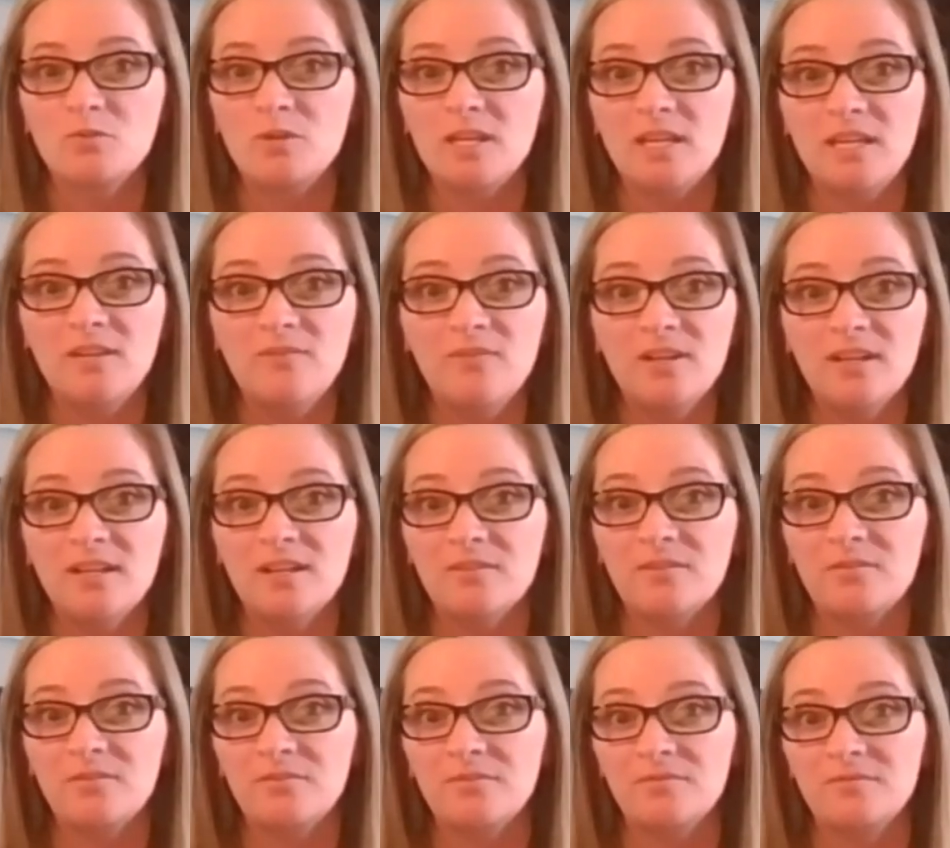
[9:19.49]
even
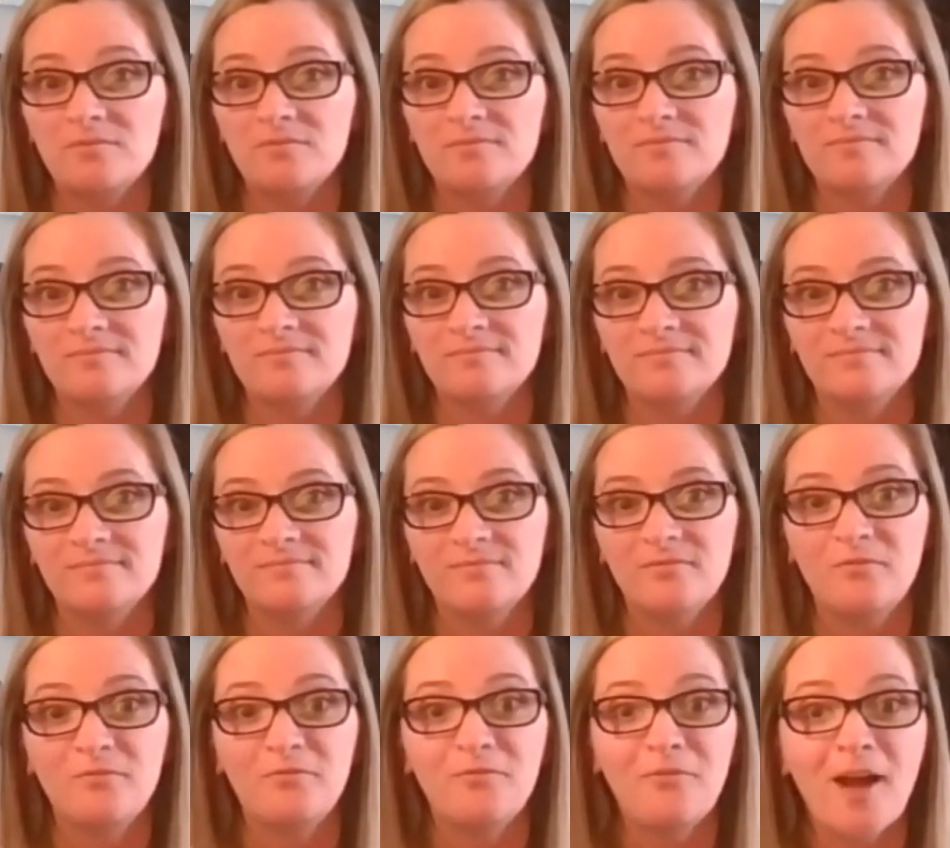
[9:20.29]
if
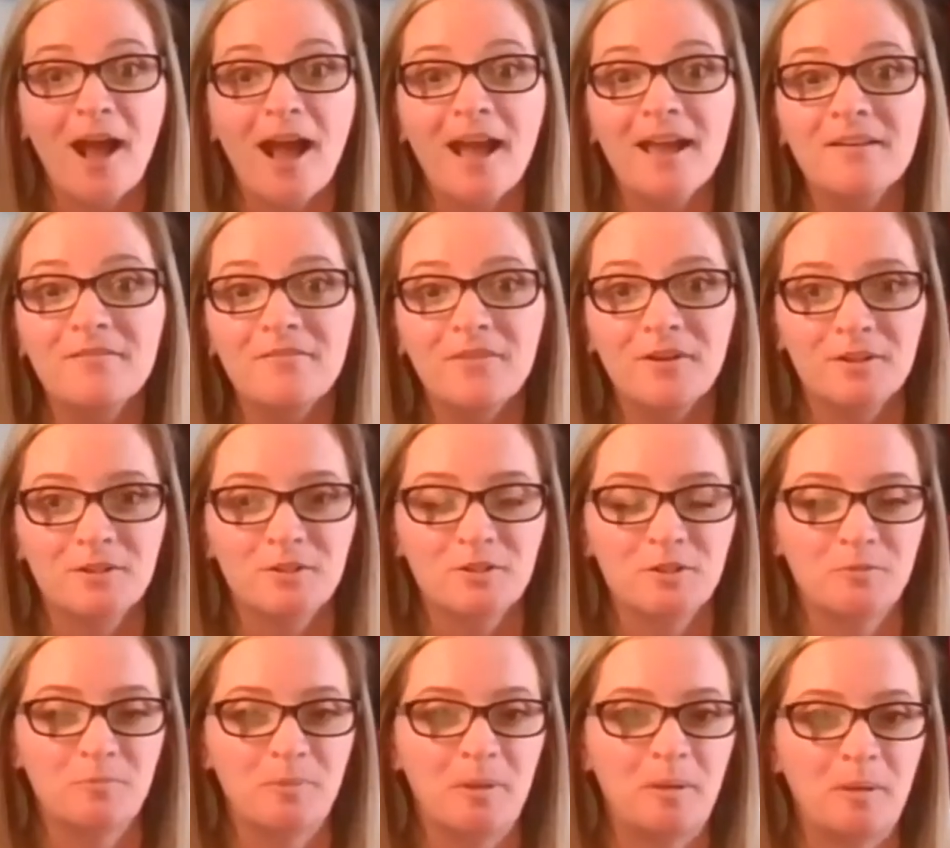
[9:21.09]

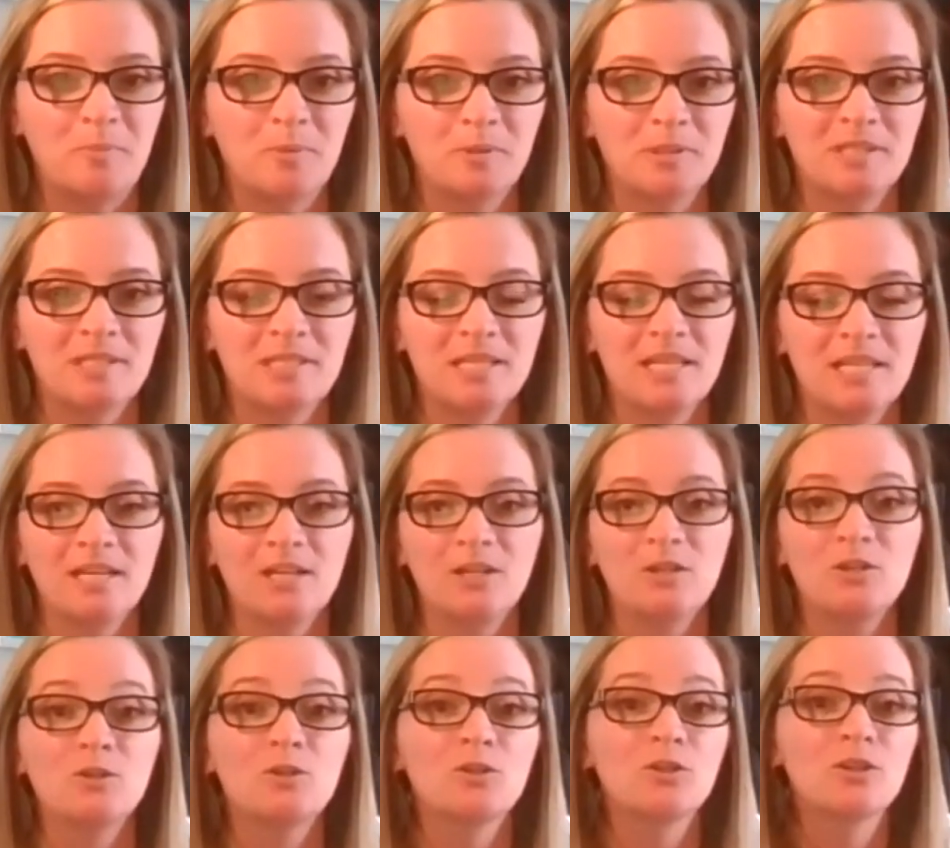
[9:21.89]
500 people see
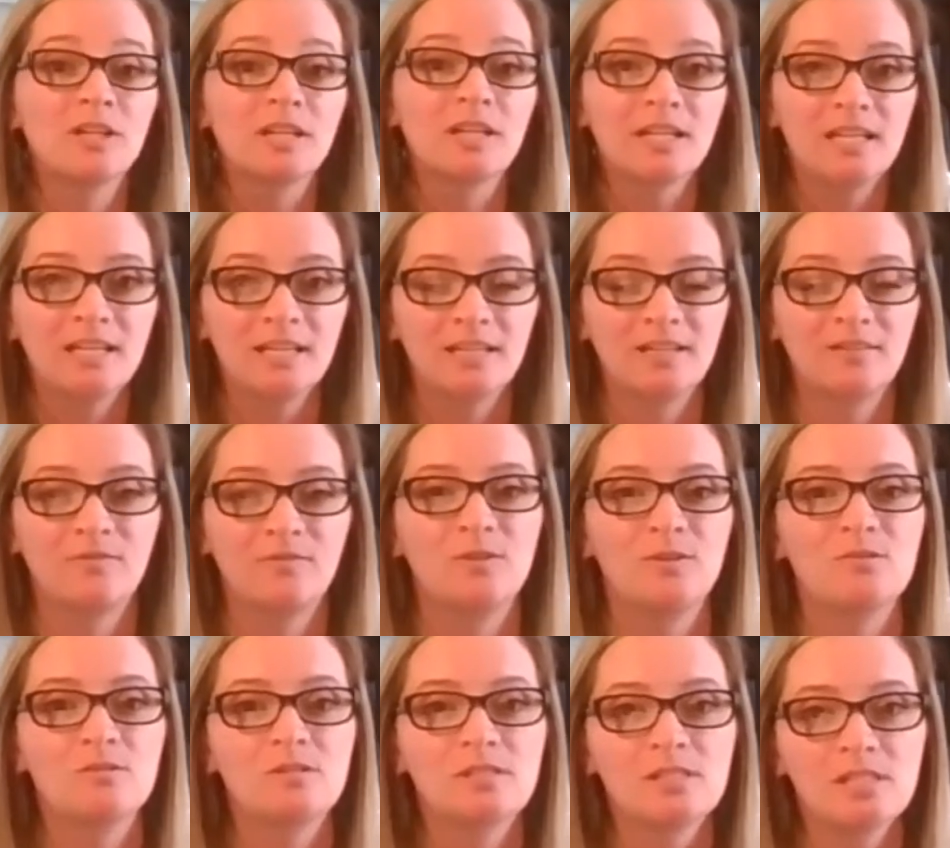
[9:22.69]
it, you're going to get a
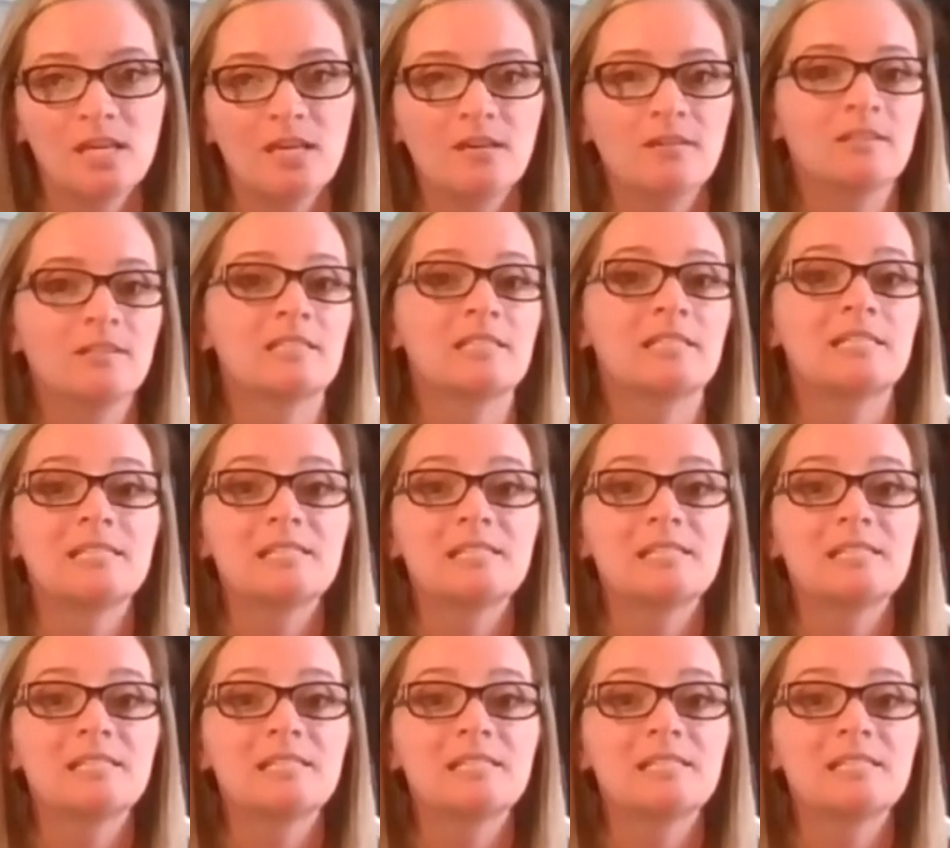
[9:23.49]
few sales,